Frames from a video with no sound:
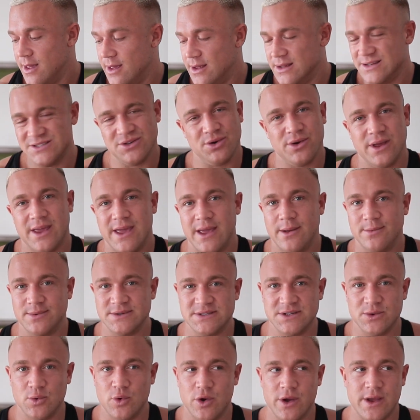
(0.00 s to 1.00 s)
Sort of keeps
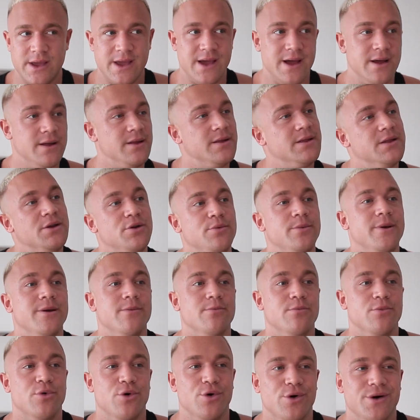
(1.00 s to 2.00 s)
the workout a little
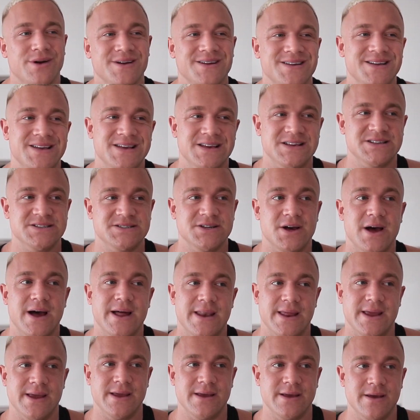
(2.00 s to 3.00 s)
bit more
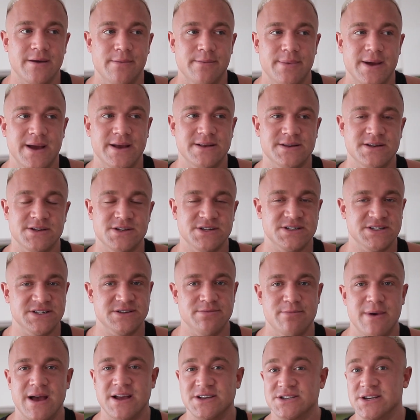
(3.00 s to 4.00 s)
exciting compared to just
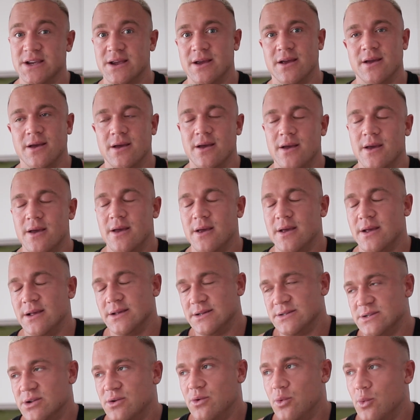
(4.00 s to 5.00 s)
smashing
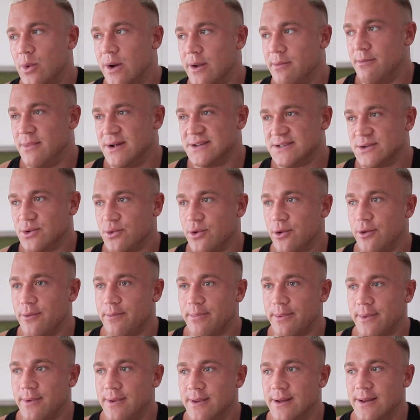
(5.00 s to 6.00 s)
sort of one muscle
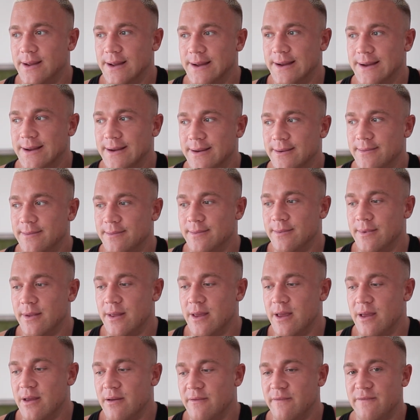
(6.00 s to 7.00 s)
group
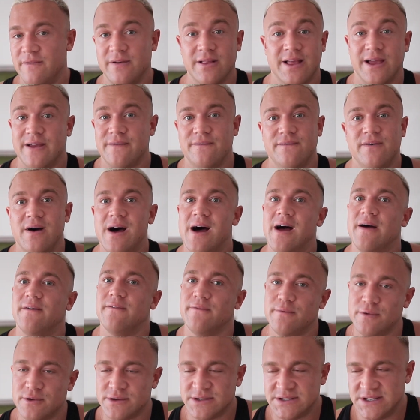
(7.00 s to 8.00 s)
for like
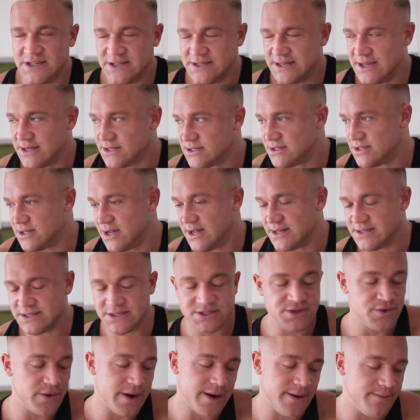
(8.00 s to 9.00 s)
5 or 6 exercises
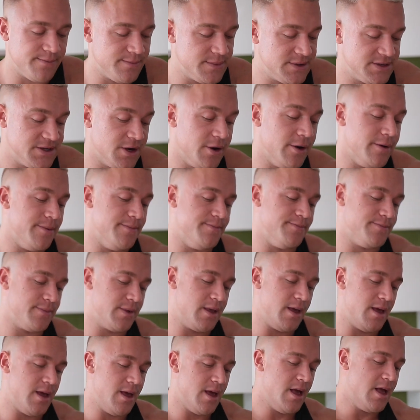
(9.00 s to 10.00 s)
straight. So,
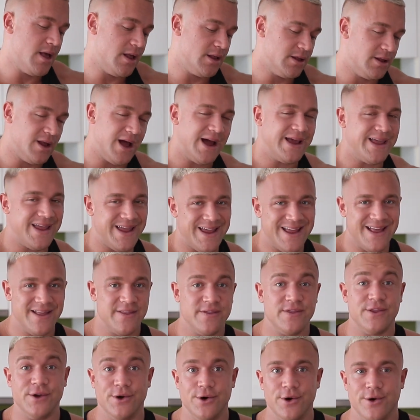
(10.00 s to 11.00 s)

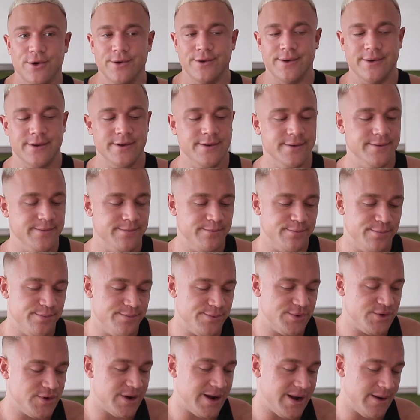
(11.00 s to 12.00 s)
liking the Gone
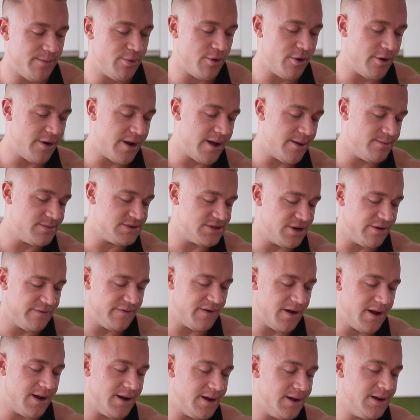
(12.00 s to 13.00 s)
training program so
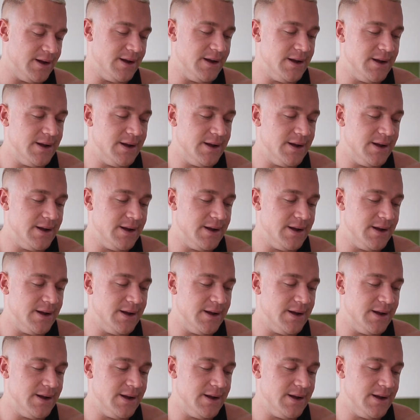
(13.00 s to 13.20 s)
far.